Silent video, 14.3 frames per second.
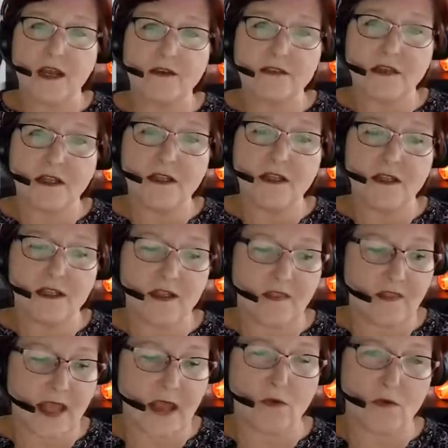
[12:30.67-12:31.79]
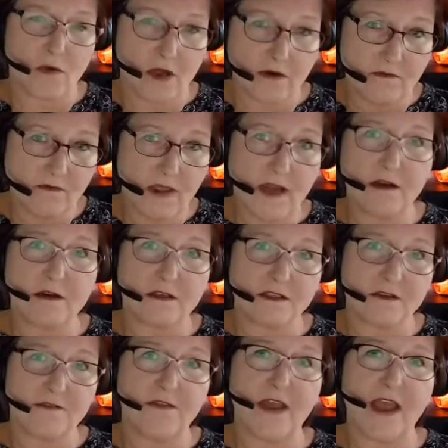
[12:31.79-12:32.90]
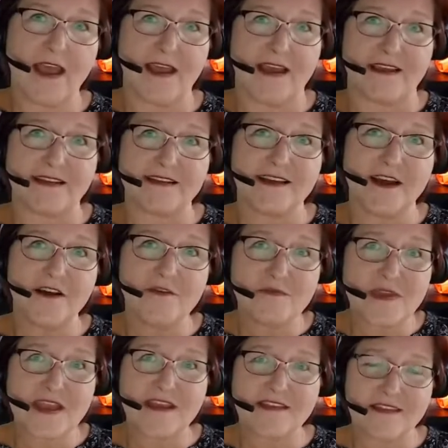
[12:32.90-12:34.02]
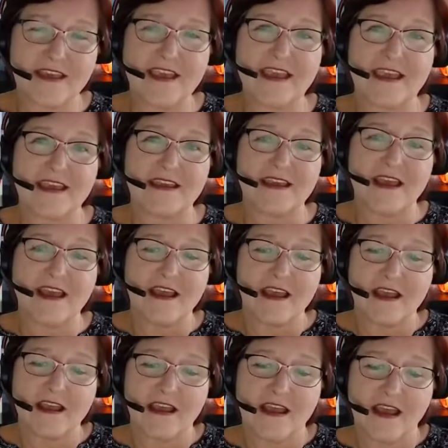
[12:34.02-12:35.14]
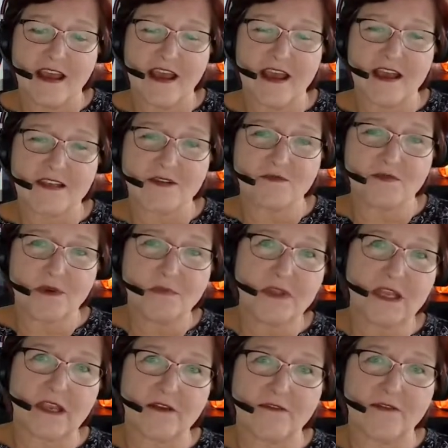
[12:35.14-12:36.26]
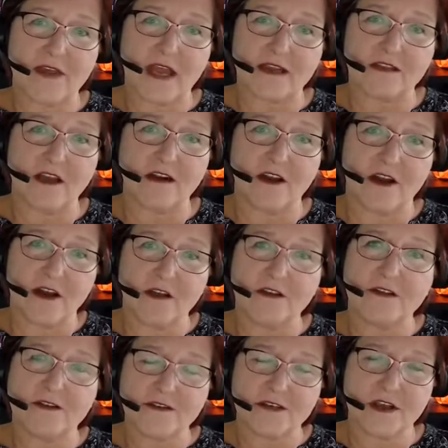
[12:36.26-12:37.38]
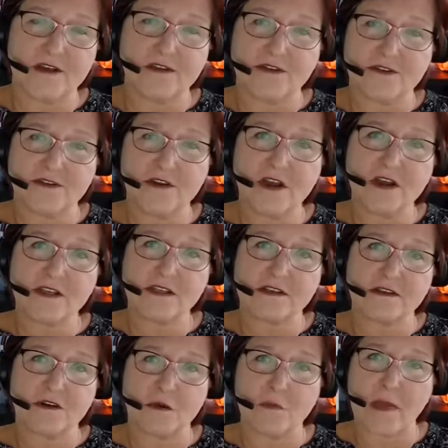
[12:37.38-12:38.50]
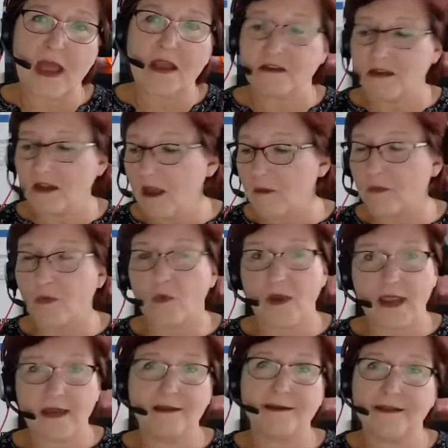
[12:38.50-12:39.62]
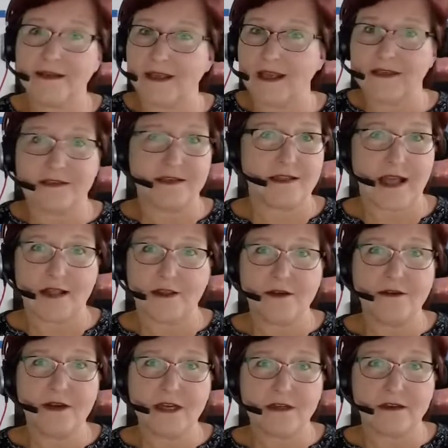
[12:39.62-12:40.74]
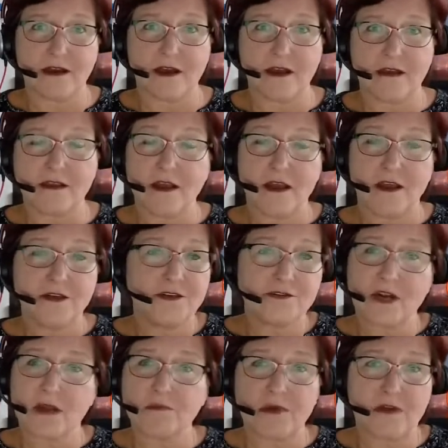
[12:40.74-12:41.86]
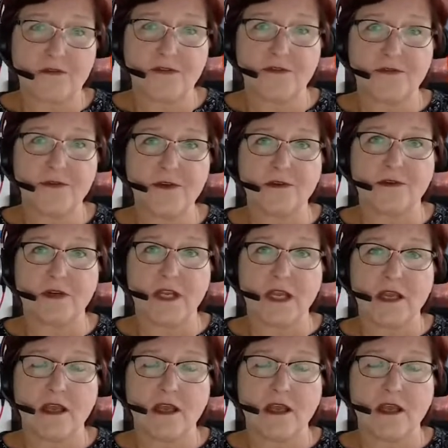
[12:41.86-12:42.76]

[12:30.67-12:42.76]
suddenly that one vendor's effect of being late has a rippling effect on all those other trucks that are backed up waiting to get to that loading dock to drop off the food.